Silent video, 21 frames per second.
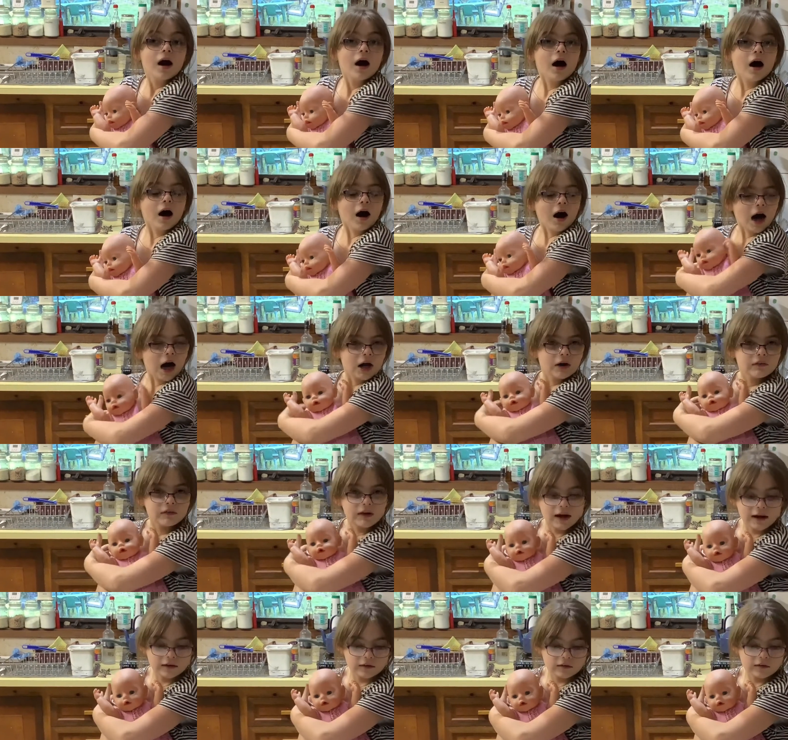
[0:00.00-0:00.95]
I've
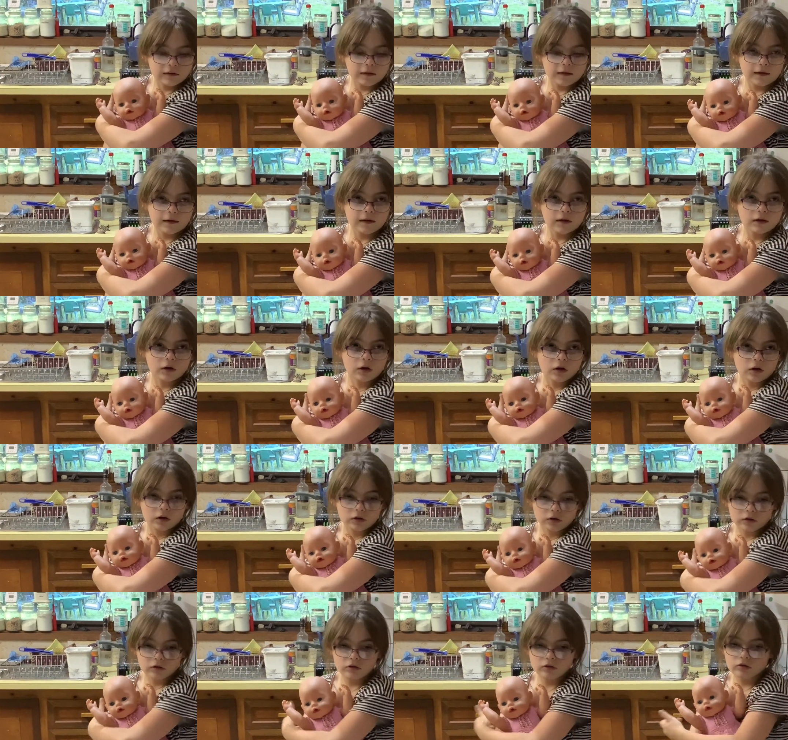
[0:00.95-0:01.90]
actually not
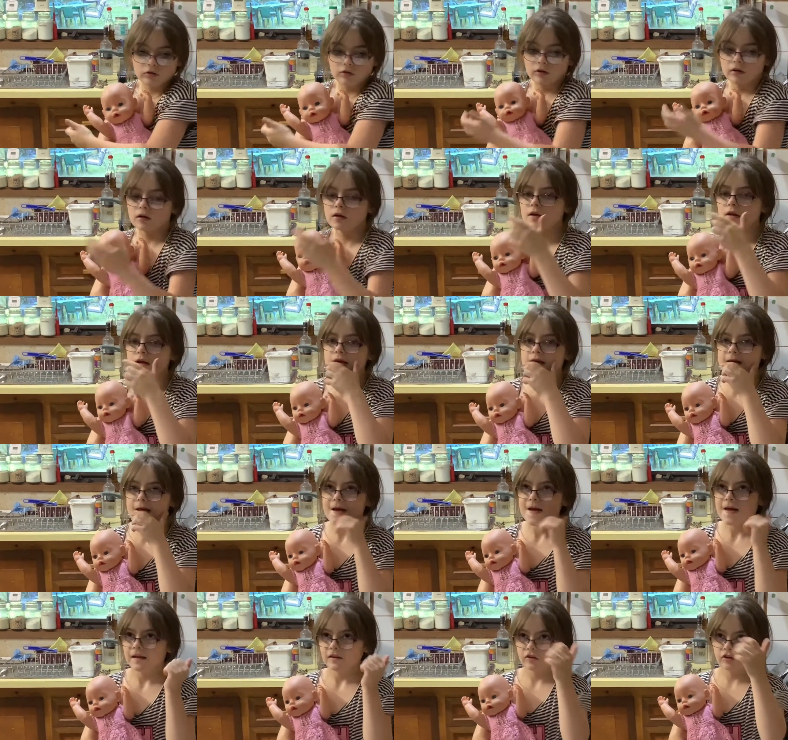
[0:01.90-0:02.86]

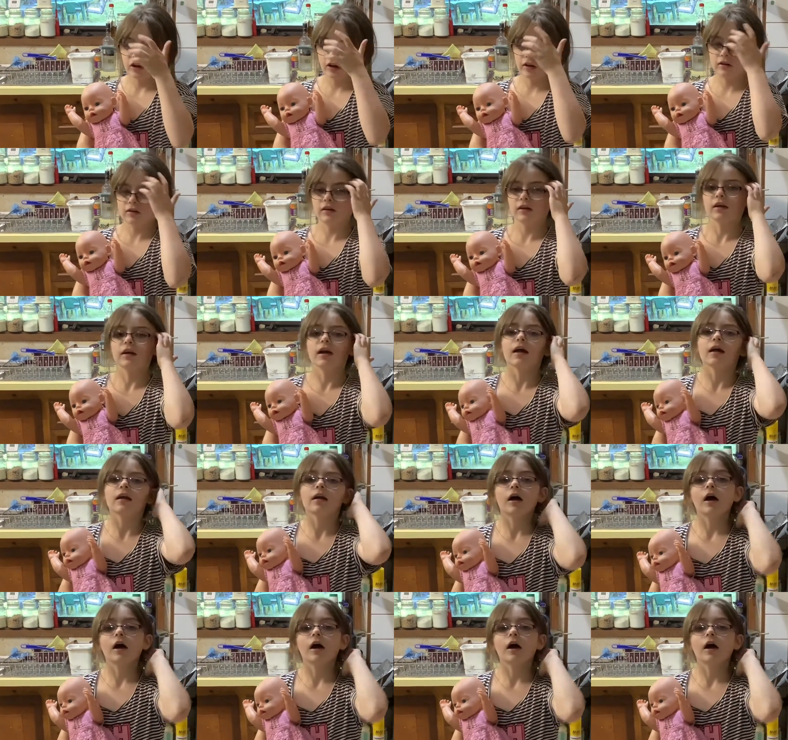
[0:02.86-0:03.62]
checked it yet,